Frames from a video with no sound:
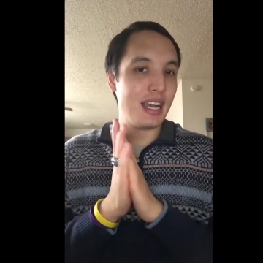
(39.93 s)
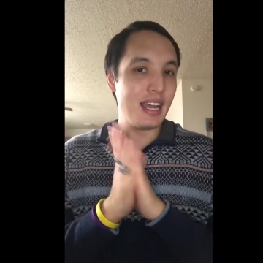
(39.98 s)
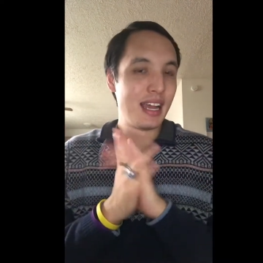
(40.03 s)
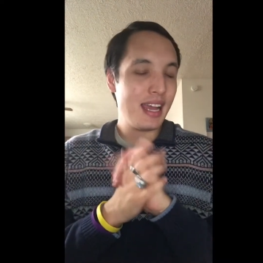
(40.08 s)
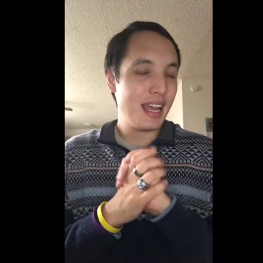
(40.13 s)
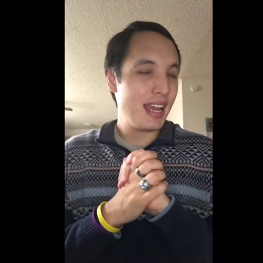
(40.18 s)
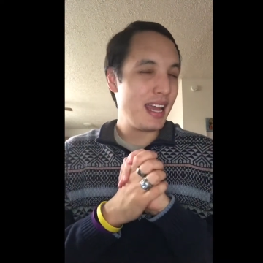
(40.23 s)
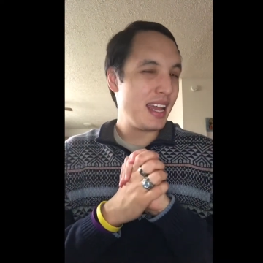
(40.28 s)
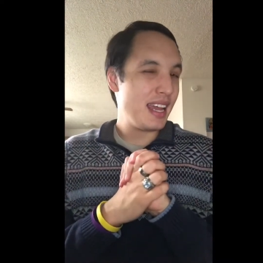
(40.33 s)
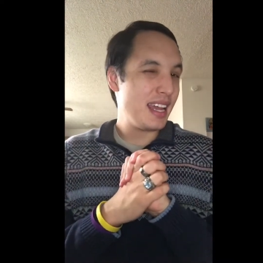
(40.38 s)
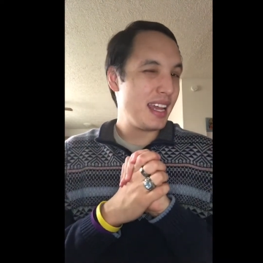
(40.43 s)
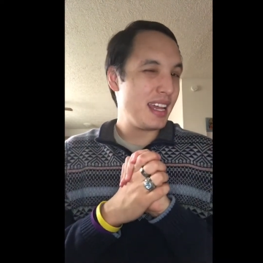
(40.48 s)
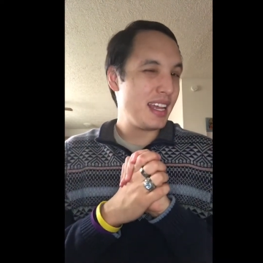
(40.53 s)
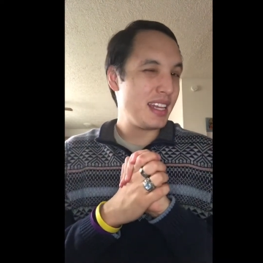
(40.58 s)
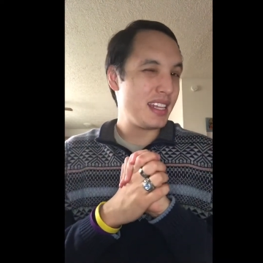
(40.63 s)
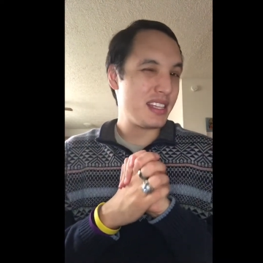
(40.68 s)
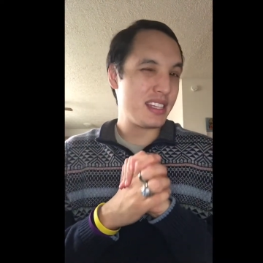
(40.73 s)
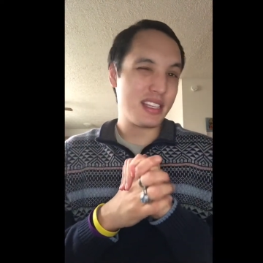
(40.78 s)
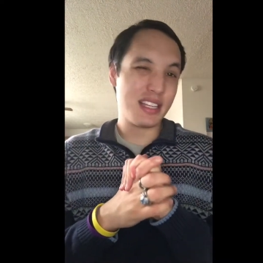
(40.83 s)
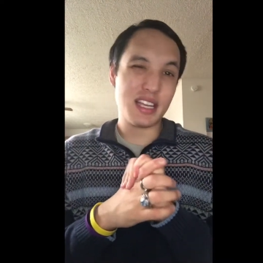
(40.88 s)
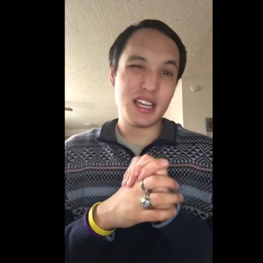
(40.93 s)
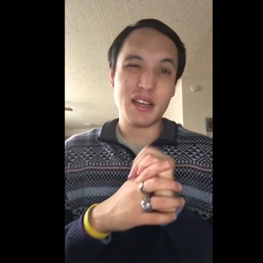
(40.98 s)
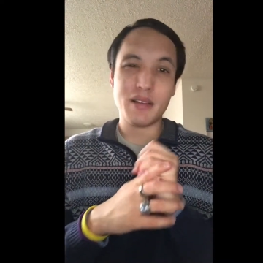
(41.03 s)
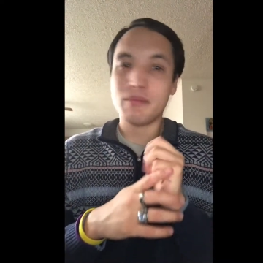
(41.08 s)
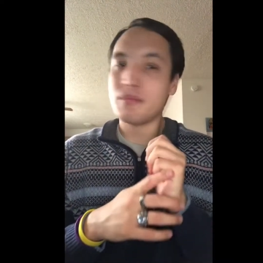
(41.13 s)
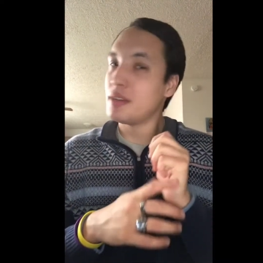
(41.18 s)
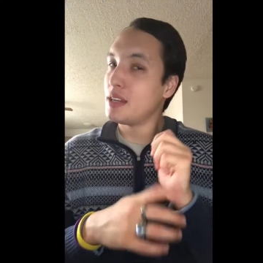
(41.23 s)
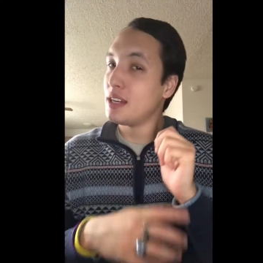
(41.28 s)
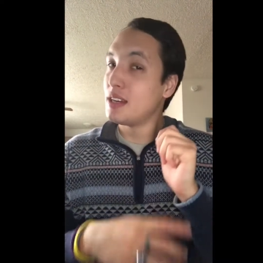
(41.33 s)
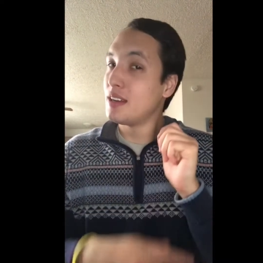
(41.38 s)
And
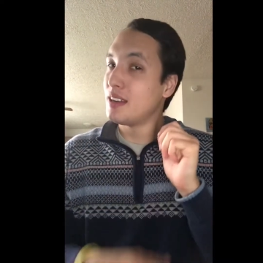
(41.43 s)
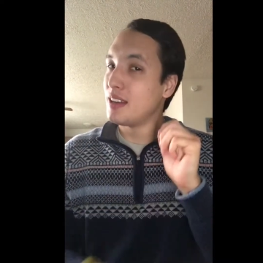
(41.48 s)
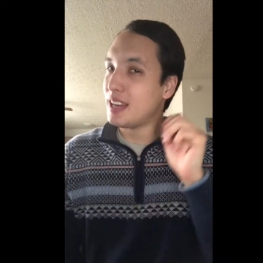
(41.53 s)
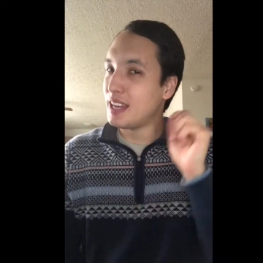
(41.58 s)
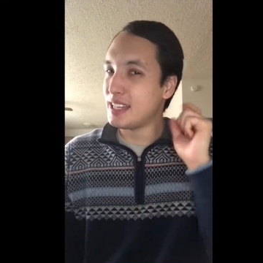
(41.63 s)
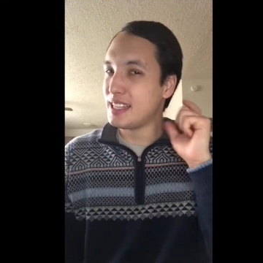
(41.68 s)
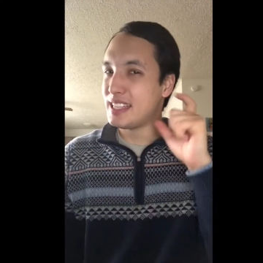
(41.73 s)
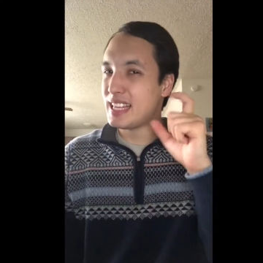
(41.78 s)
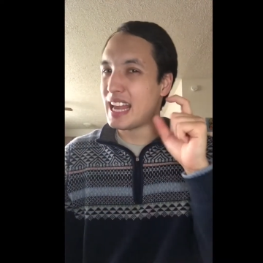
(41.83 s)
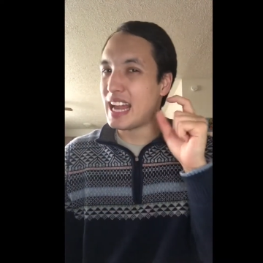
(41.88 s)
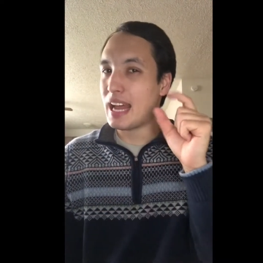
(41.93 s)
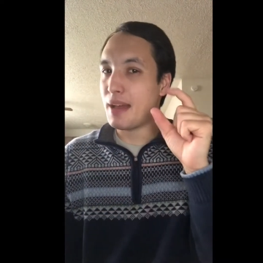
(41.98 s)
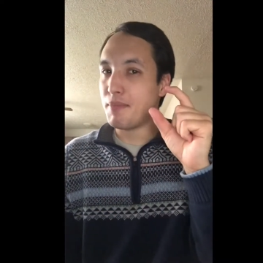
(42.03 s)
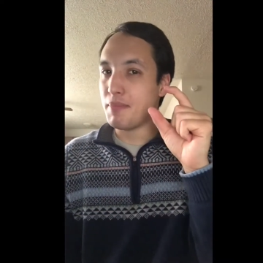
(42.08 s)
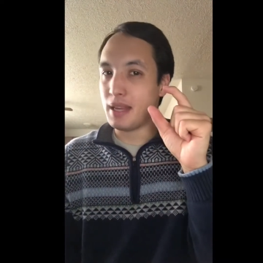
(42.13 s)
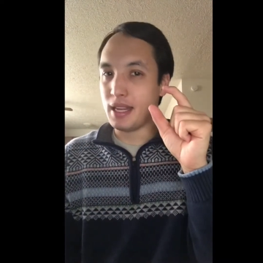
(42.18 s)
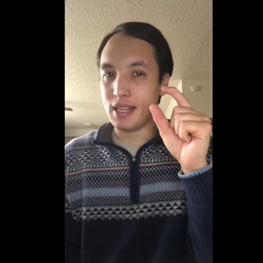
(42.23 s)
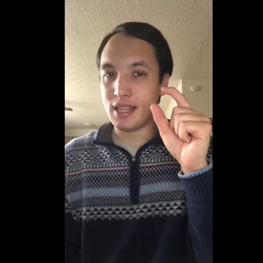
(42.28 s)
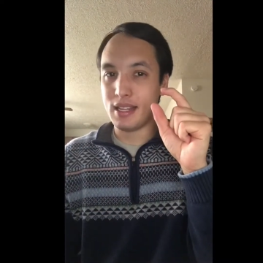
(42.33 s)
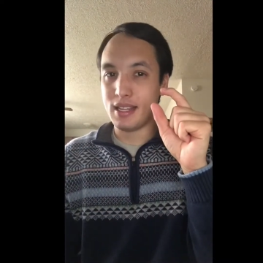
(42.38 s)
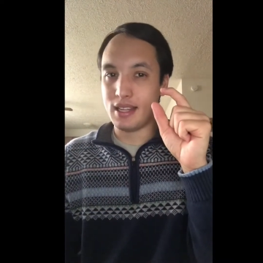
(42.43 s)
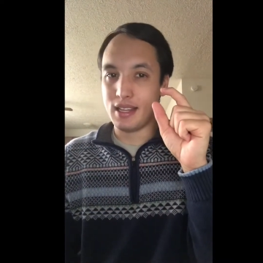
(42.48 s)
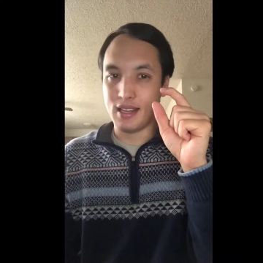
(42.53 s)
some a tad bit